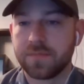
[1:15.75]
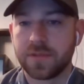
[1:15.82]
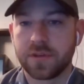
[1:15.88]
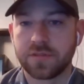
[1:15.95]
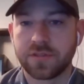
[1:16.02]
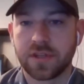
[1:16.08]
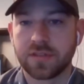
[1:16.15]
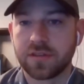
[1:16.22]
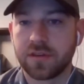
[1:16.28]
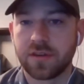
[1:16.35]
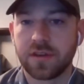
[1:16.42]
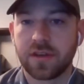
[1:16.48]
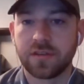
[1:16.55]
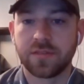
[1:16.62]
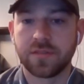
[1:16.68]
John's
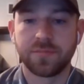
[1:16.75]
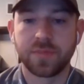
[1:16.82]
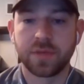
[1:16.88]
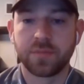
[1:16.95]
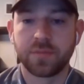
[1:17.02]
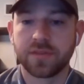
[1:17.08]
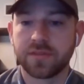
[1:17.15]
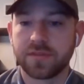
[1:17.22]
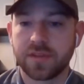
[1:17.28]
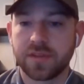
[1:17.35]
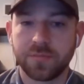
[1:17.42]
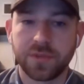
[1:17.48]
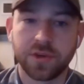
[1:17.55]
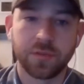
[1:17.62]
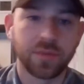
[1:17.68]
has a big presence on
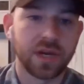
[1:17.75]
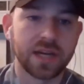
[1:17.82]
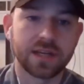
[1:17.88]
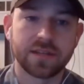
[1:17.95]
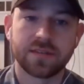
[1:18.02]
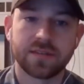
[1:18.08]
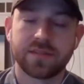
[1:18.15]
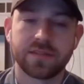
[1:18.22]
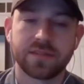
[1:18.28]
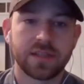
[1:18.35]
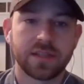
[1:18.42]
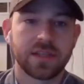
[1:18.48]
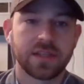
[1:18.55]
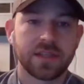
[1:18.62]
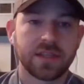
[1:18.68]
Bigger Pockets.
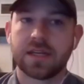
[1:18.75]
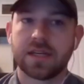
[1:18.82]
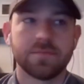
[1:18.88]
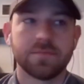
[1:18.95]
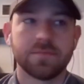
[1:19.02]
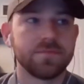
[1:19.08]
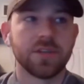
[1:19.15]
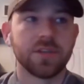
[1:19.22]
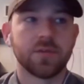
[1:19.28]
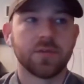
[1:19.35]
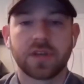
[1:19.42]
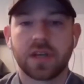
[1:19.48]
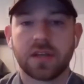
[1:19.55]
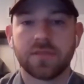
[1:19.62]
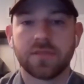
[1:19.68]
We're
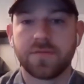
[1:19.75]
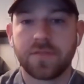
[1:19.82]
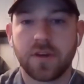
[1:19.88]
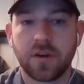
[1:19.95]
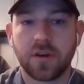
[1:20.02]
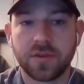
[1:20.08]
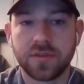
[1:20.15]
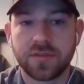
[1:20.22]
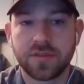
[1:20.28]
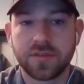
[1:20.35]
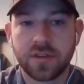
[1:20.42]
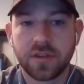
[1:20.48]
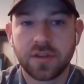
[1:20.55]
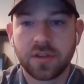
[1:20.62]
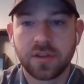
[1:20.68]
kind of always
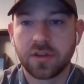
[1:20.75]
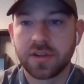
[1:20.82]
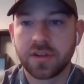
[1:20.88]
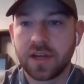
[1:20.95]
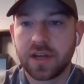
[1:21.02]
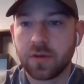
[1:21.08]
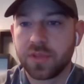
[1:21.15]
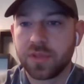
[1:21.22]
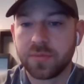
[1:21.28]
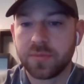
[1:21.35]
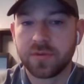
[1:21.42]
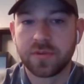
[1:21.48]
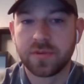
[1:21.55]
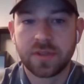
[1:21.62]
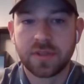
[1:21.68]
looking to help
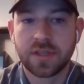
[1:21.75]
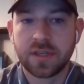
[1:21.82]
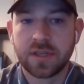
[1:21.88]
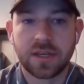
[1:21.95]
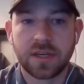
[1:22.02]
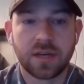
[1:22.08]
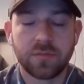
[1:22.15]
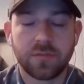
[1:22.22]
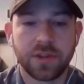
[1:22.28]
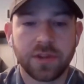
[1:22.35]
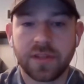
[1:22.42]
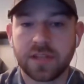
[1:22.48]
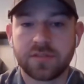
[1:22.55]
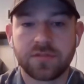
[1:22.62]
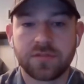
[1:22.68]
people, whether
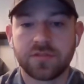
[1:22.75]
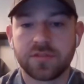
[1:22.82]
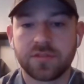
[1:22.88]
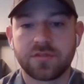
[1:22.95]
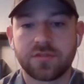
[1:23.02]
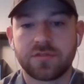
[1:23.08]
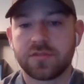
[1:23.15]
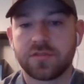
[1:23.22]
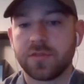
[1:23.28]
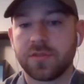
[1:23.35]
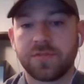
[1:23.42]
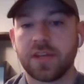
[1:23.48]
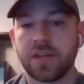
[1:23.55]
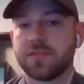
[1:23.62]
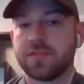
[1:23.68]
that's just some
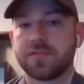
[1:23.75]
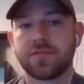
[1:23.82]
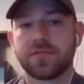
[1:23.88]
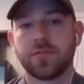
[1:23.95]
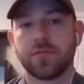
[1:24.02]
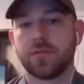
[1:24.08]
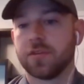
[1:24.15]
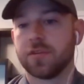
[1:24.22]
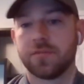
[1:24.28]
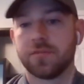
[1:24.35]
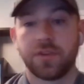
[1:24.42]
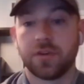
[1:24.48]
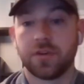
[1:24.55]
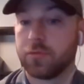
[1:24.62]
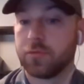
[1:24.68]
advice or,
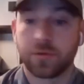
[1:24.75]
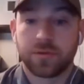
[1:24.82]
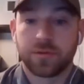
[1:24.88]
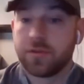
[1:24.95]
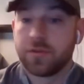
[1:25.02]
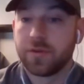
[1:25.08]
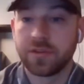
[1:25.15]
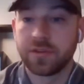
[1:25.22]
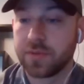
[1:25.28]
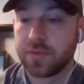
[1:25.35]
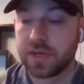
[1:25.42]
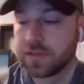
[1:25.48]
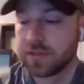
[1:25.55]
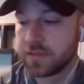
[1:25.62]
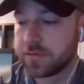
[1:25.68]
work with you on your
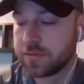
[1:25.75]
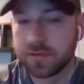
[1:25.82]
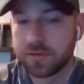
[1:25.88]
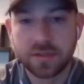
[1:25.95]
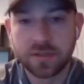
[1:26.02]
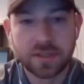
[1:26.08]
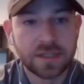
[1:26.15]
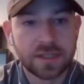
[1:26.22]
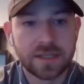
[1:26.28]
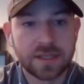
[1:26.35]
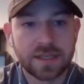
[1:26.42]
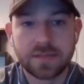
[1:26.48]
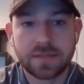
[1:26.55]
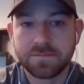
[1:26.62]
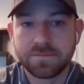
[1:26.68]
project. So
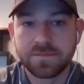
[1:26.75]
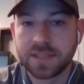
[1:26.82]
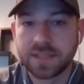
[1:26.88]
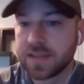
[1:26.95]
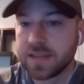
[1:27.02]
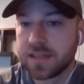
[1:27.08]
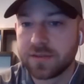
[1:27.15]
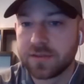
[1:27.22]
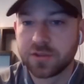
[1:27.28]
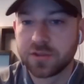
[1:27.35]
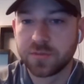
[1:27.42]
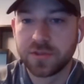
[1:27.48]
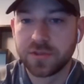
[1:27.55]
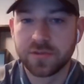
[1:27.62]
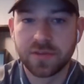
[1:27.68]
that's kind of our
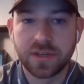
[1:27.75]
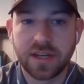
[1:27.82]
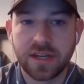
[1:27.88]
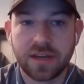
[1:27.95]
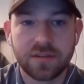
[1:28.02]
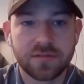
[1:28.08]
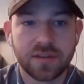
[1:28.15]
spiel right now.